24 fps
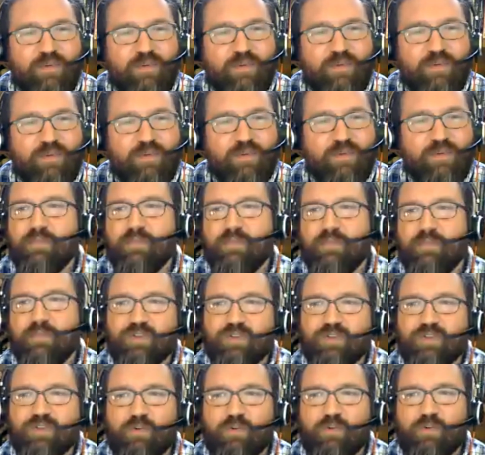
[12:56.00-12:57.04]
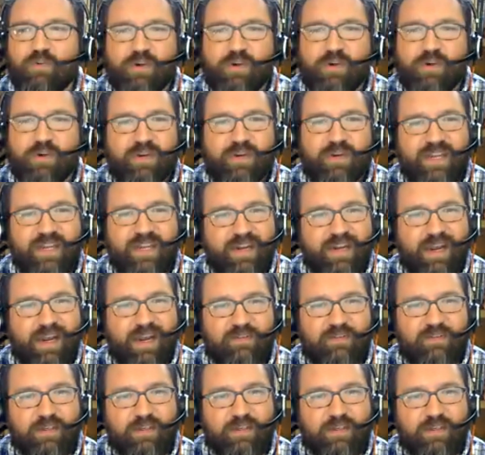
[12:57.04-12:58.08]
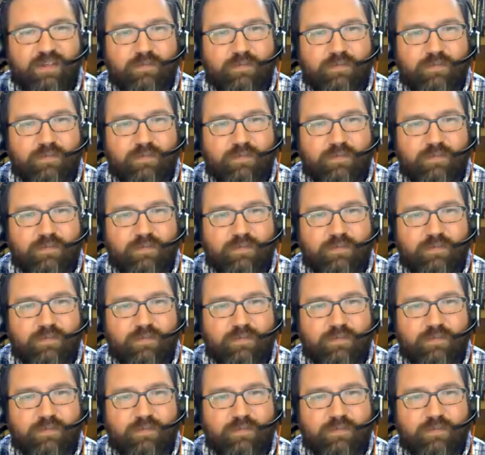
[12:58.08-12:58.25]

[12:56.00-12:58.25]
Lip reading: the main draw? What were you hoping to get out of it?